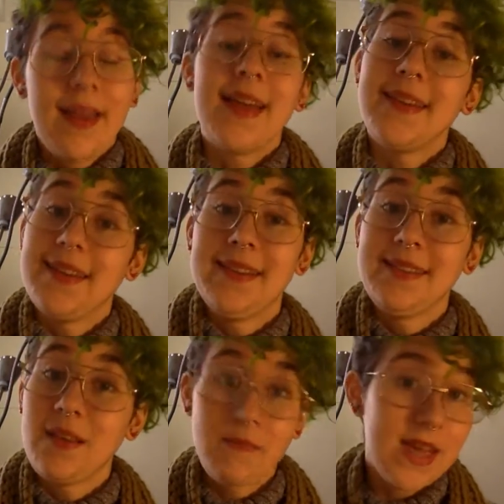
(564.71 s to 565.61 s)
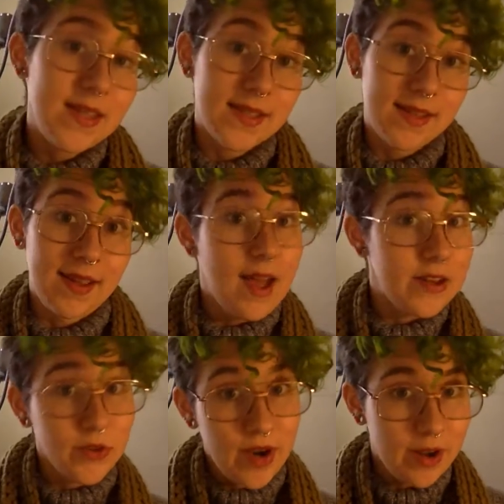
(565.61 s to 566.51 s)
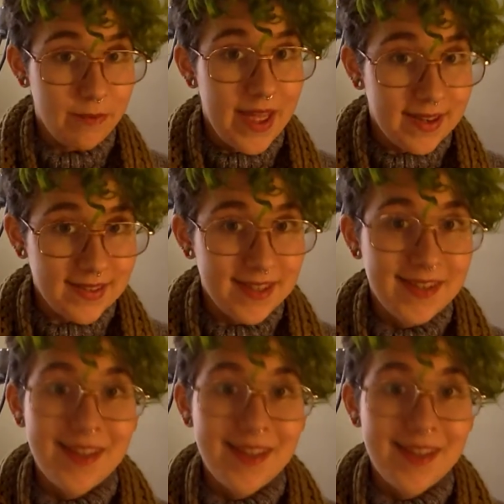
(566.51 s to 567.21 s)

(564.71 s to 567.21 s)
and it is amazing. I do recommend.